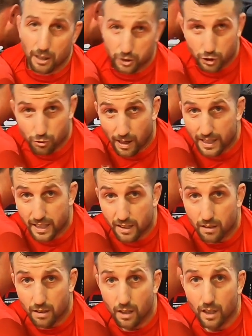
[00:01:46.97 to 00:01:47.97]
about
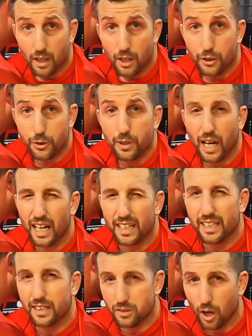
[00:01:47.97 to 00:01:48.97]
striking, you kind
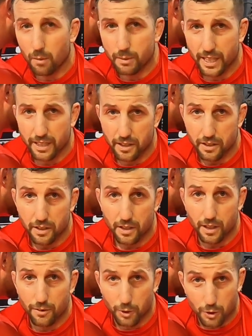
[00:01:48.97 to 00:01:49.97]
of get dominated
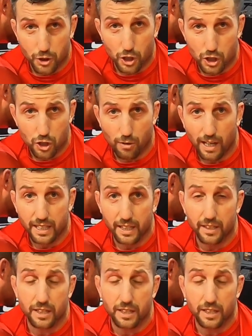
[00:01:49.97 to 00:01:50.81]
if you're just striking.